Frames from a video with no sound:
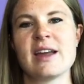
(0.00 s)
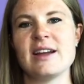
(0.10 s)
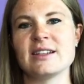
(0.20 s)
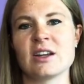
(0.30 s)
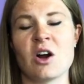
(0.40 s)

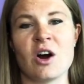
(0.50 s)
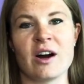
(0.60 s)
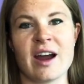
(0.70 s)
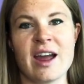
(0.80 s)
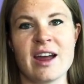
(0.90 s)
He's an
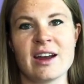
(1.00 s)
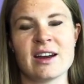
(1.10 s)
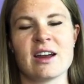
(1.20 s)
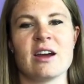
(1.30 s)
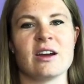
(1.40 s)

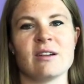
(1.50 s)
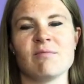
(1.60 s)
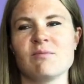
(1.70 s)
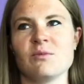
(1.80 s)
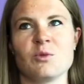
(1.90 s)
RN, a
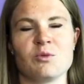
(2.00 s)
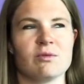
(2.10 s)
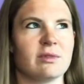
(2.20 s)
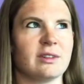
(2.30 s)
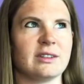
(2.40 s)

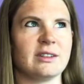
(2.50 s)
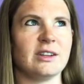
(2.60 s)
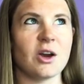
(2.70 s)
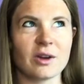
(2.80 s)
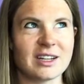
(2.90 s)

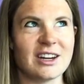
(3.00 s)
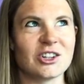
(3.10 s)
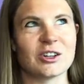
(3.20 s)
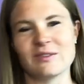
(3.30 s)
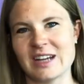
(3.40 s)
yoga
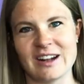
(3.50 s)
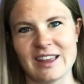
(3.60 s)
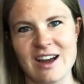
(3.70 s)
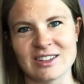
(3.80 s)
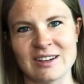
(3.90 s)
teacher of
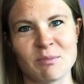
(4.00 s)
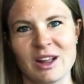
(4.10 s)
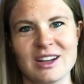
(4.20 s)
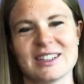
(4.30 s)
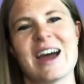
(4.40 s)
10,000
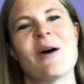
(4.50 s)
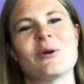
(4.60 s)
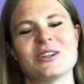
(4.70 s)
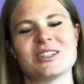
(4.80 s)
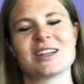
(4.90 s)
plus
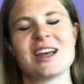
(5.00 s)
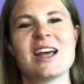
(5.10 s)
hours.